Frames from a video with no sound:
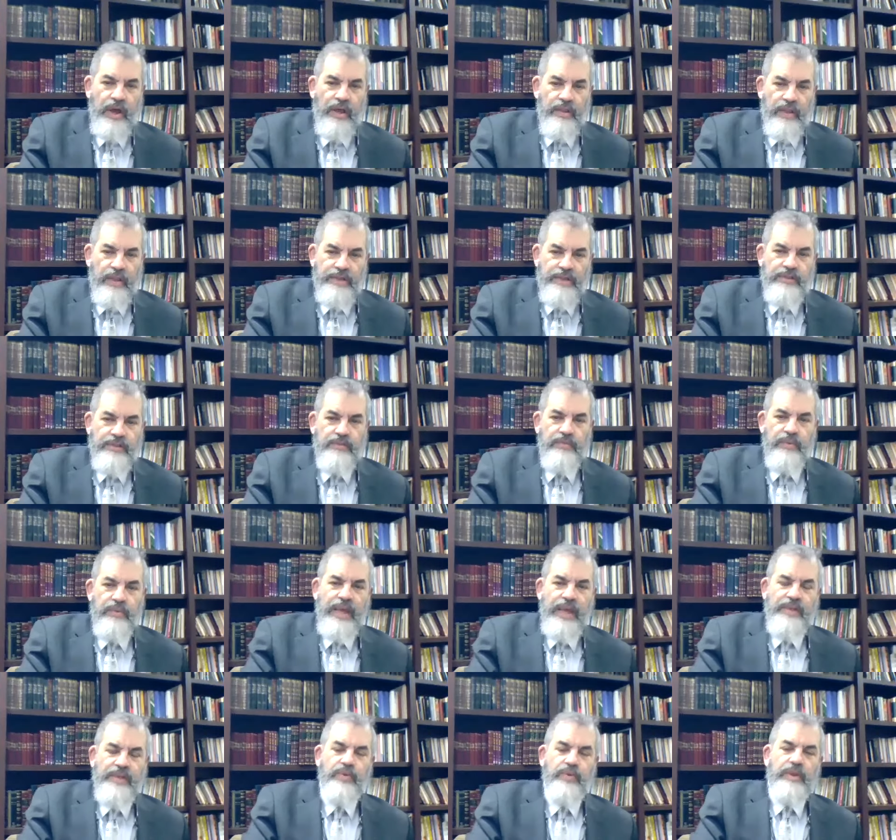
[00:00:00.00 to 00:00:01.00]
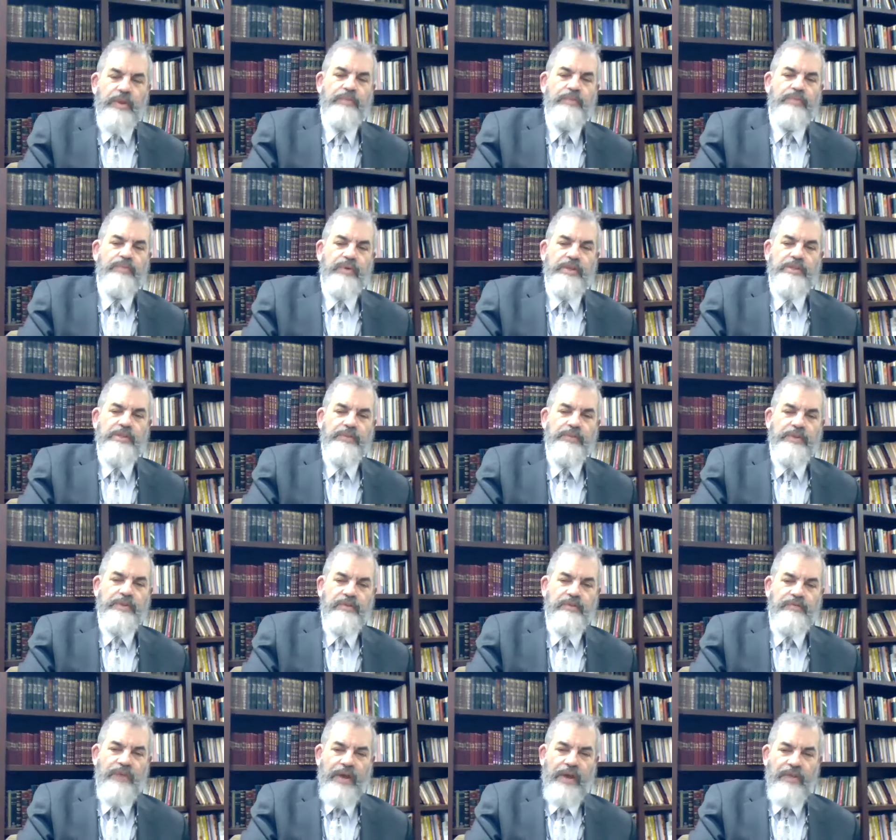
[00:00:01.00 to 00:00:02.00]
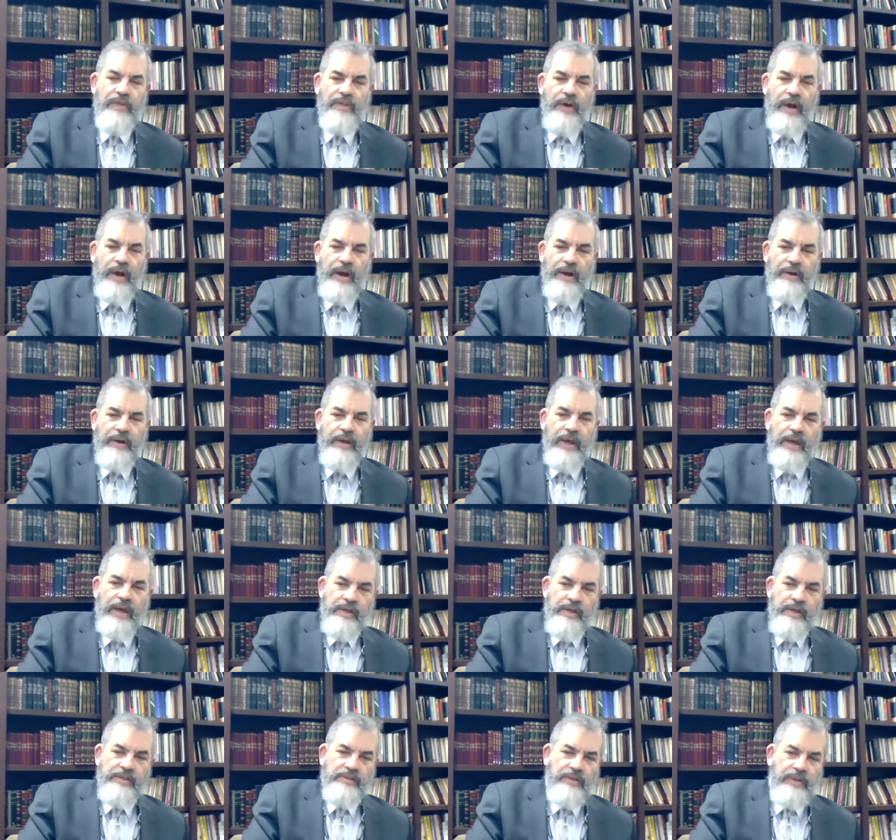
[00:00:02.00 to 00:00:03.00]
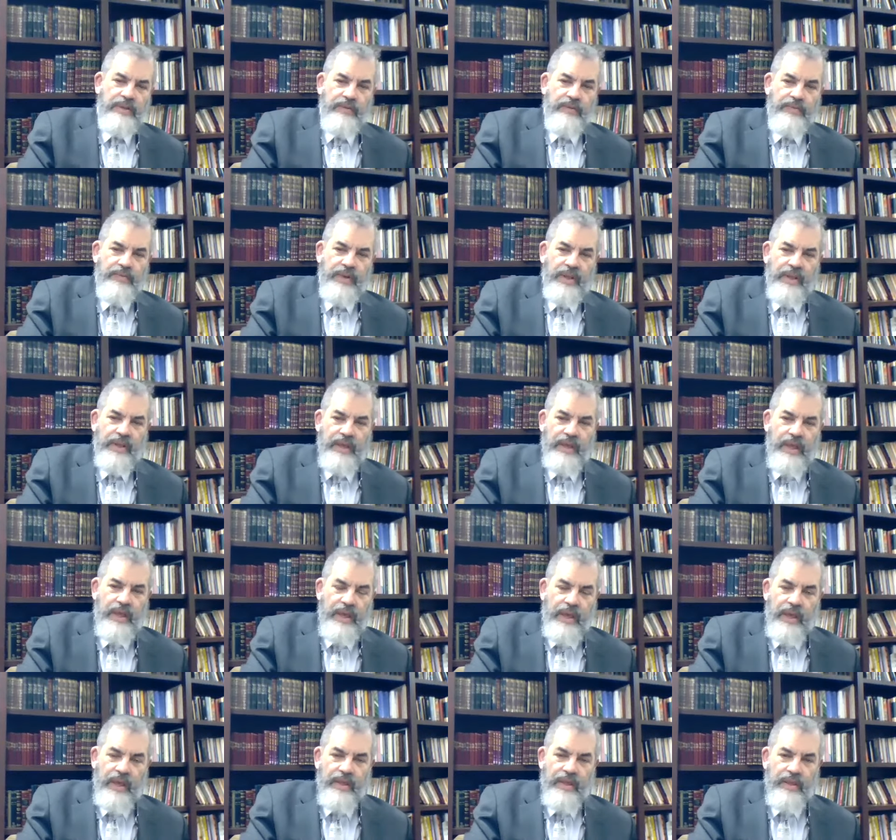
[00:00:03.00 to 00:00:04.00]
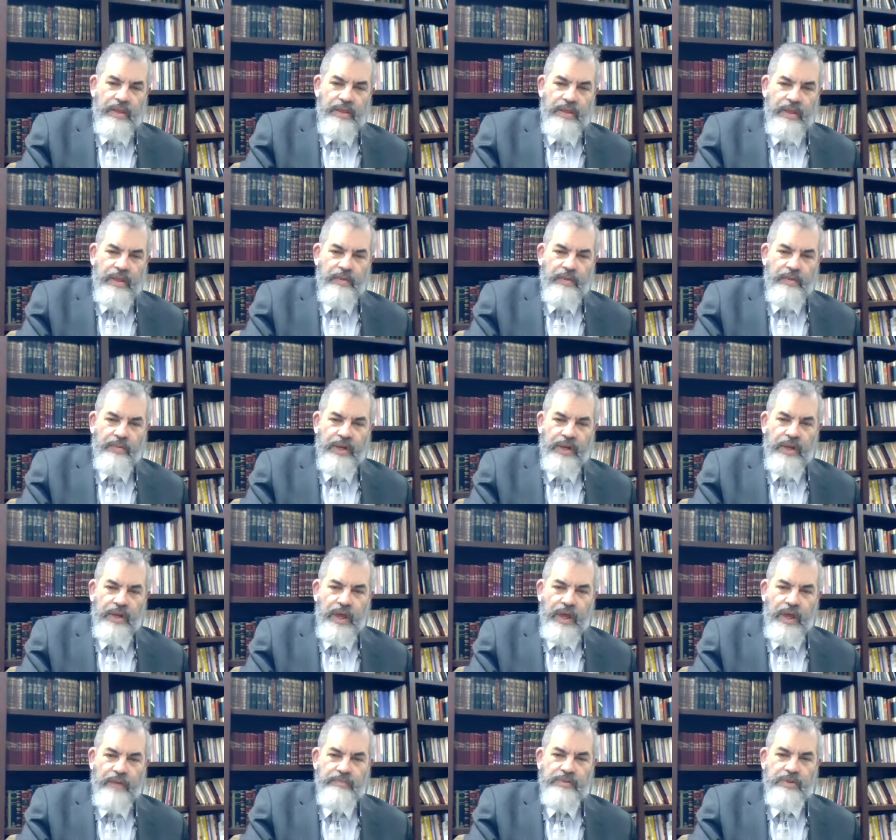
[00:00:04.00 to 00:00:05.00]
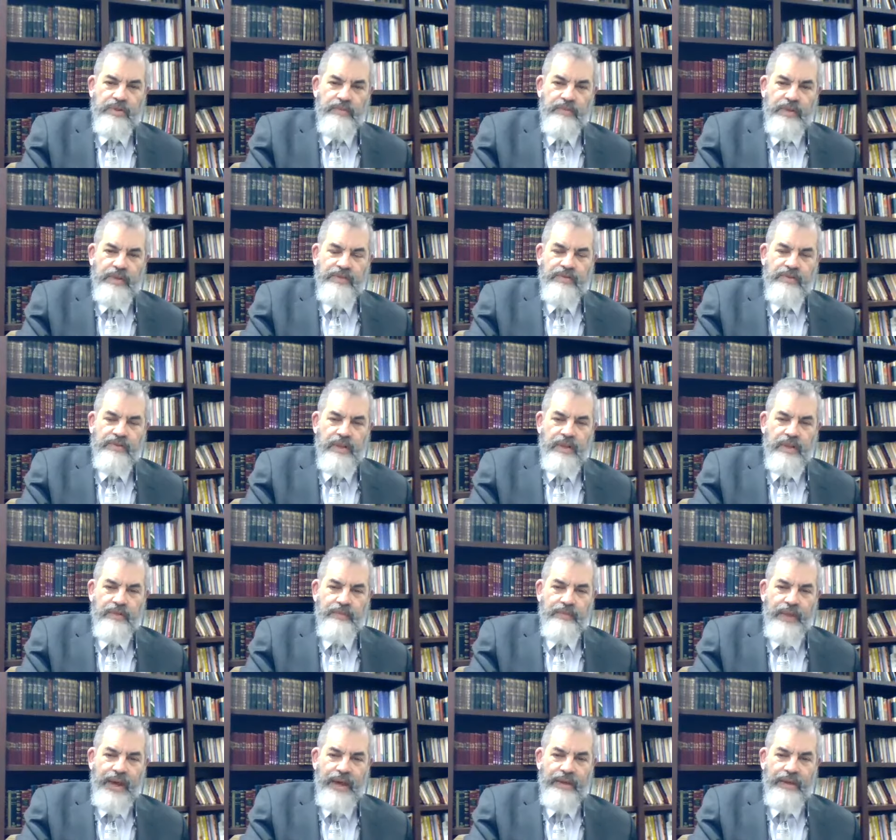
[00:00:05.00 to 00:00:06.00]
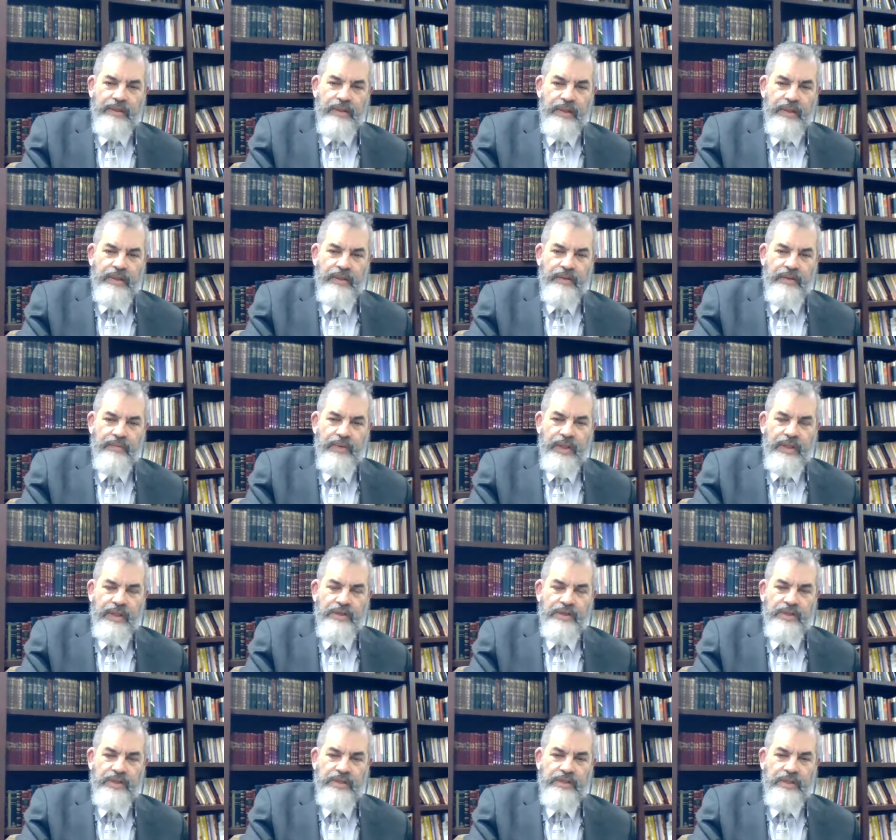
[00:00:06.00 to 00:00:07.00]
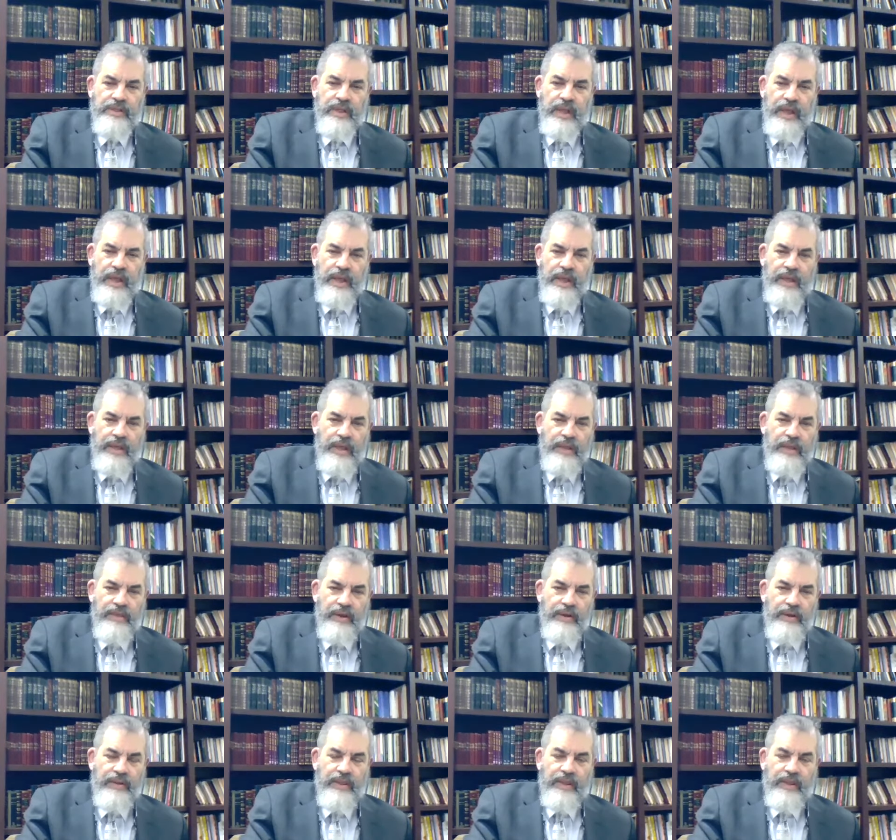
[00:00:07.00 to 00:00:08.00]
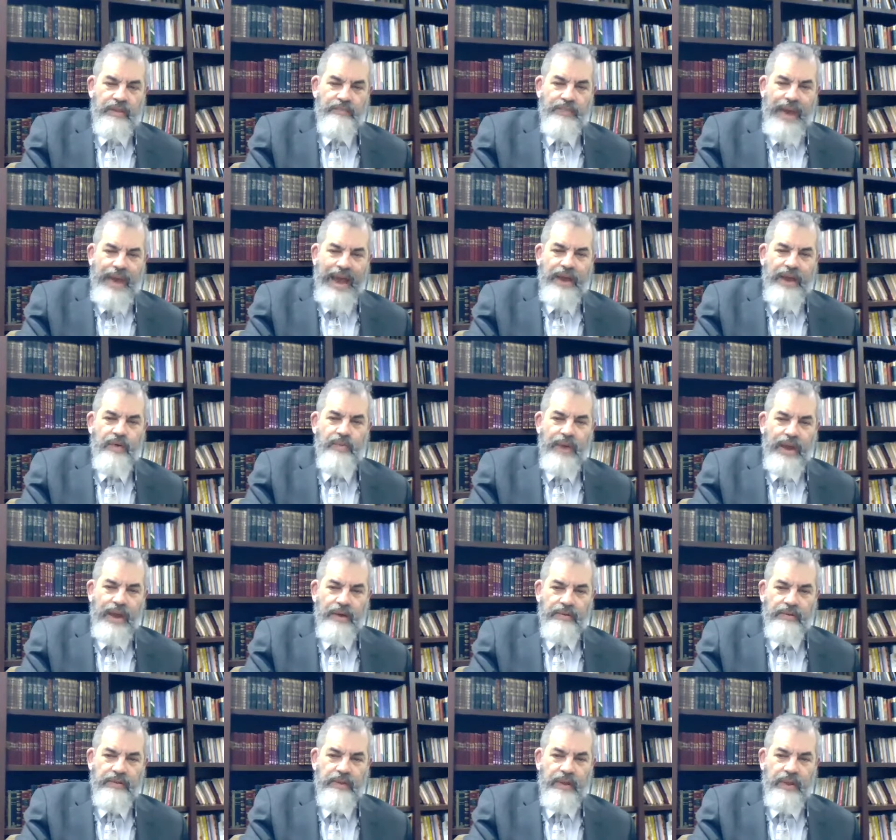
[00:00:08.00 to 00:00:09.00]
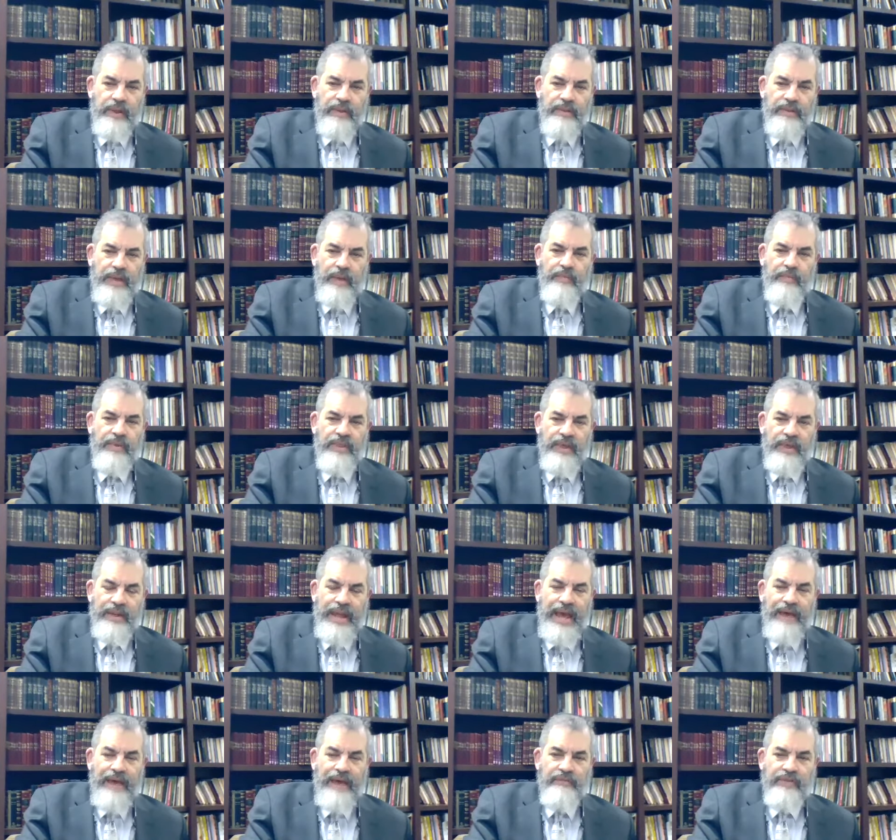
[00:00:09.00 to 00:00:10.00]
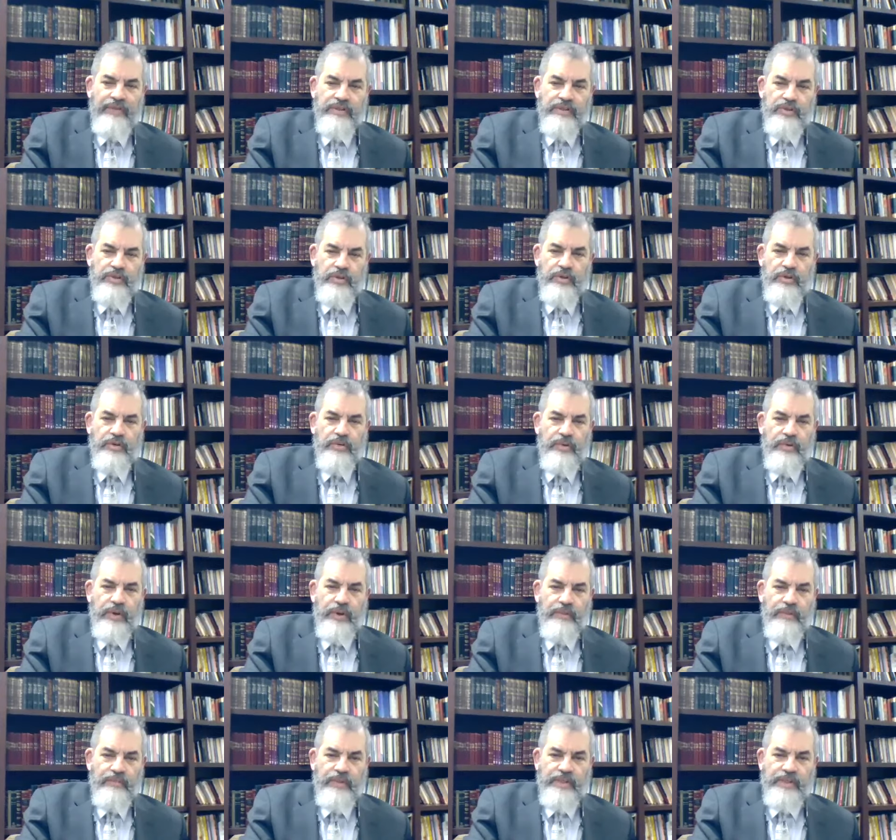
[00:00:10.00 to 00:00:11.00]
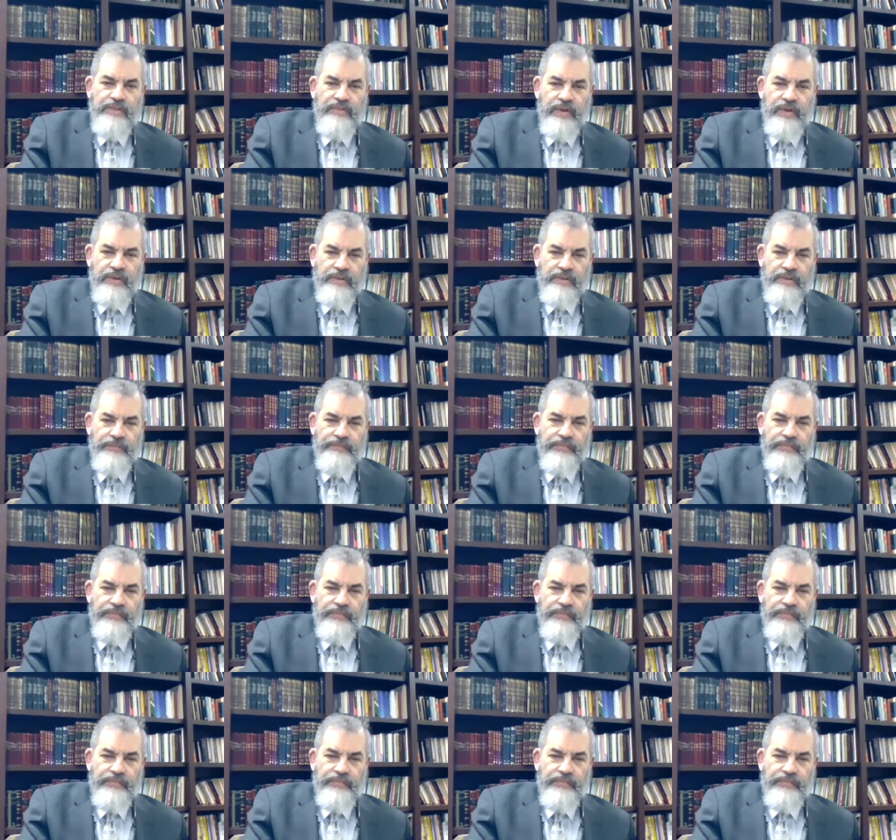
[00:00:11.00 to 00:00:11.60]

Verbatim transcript: that's that's what the principles of faith are. So they're really the when it comes to mitzvahs of the mind, they're really just they're the background that would then have us do mitzvahs.